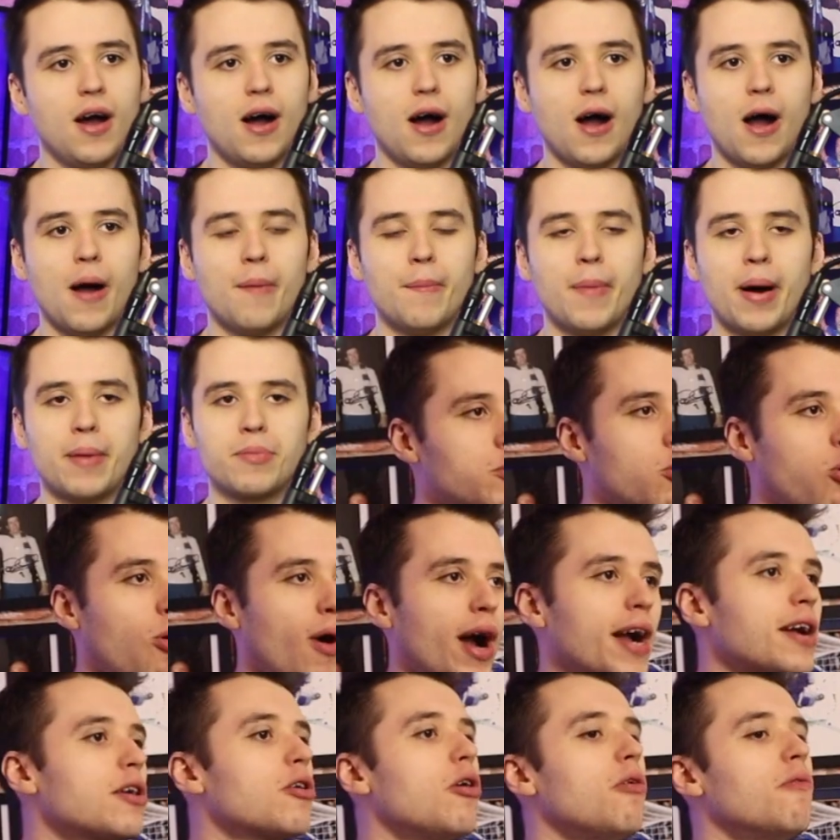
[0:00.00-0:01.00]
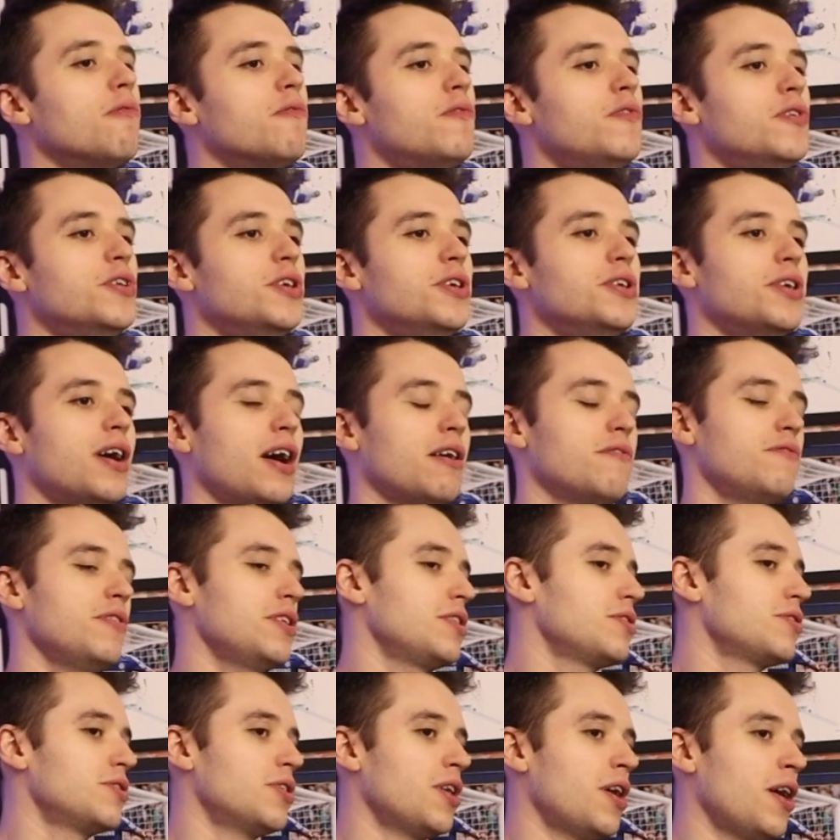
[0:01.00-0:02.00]
I'm quite confident. I
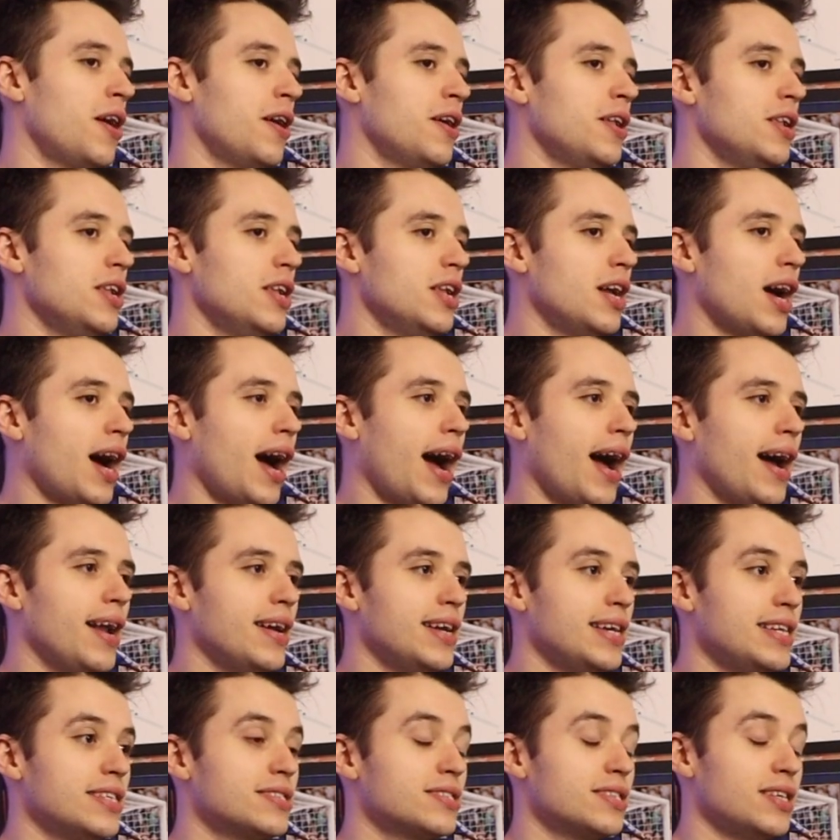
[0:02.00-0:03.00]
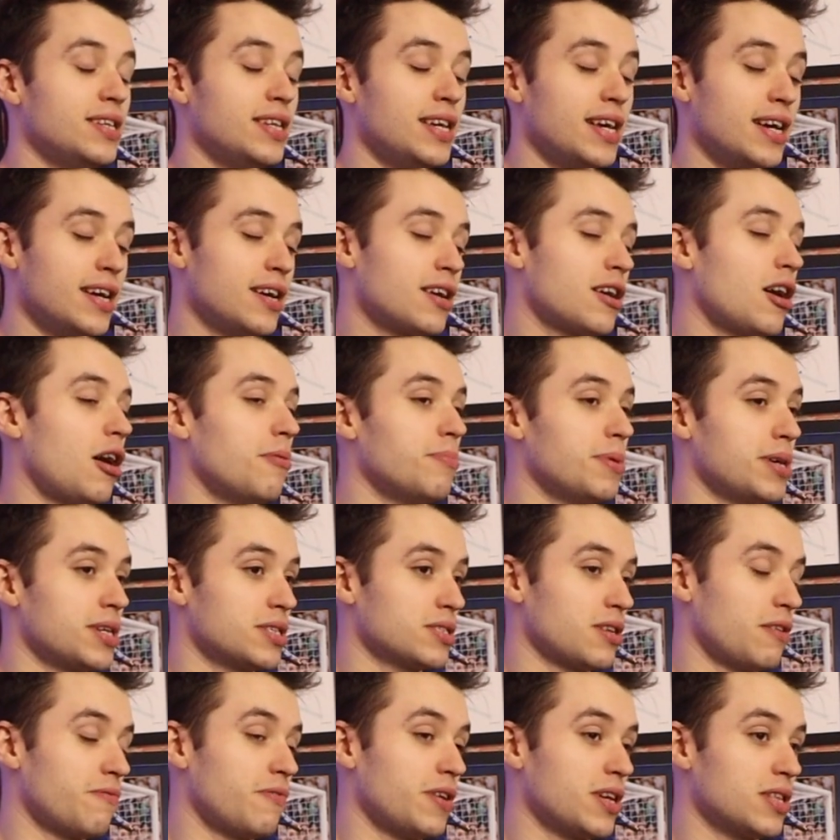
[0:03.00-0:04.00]
think that at least in the
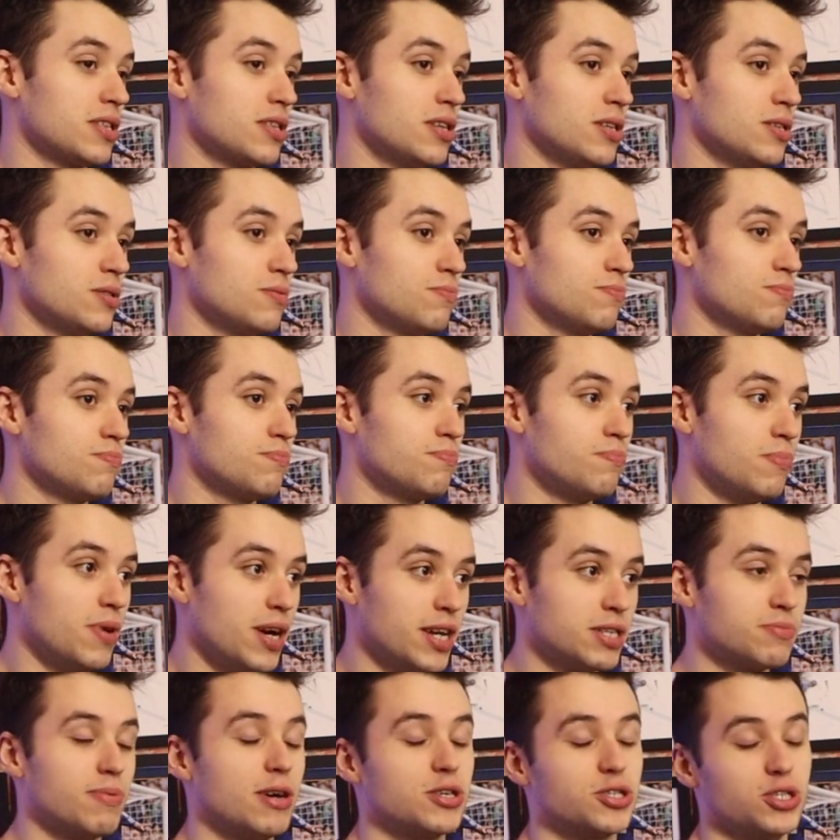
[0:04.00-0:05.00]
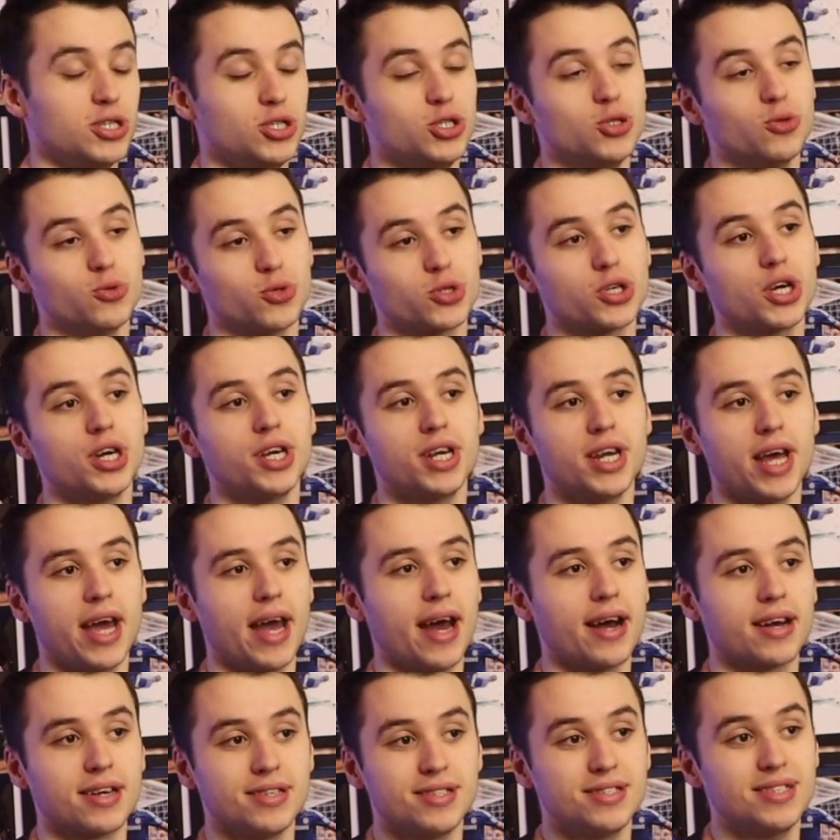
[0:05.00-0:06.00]
incomings, I think that especially Jules
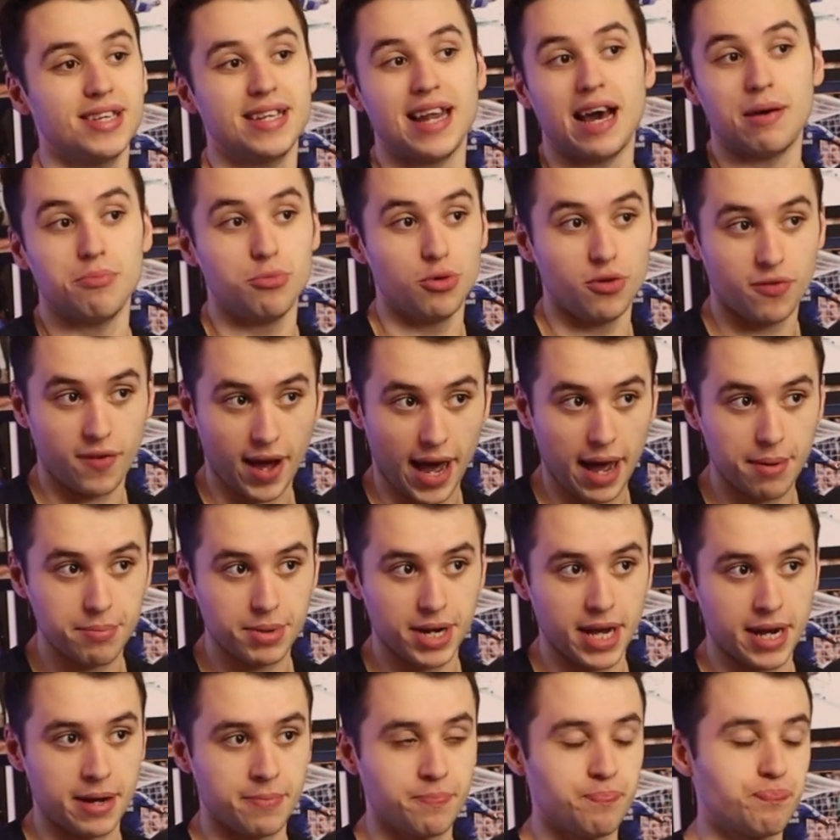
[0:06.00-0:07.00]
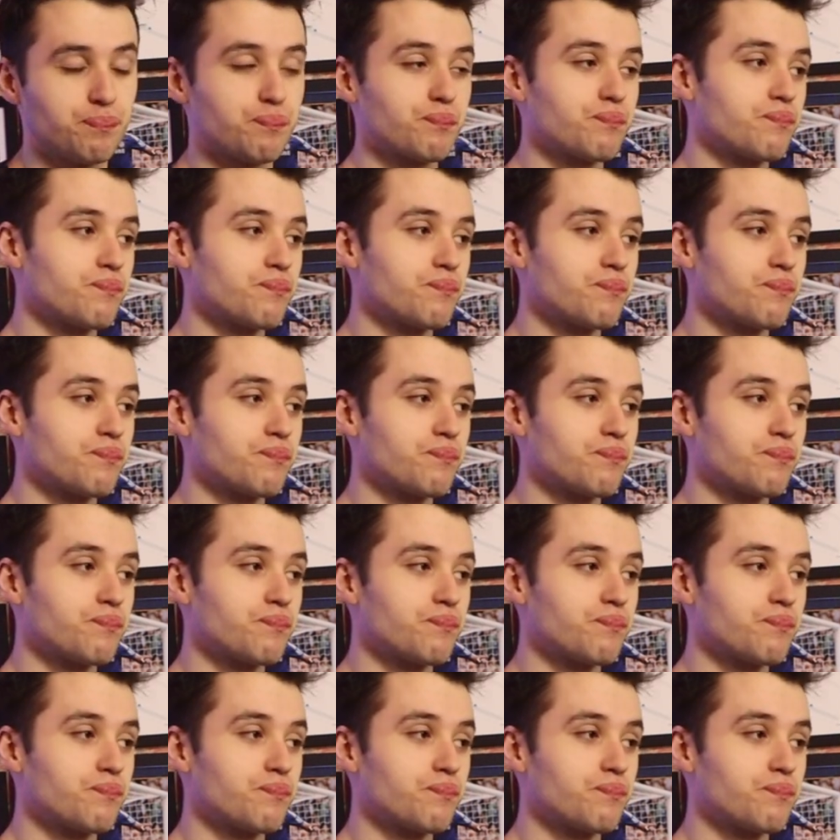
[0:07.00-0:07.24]
Kounde, I can see that move happening.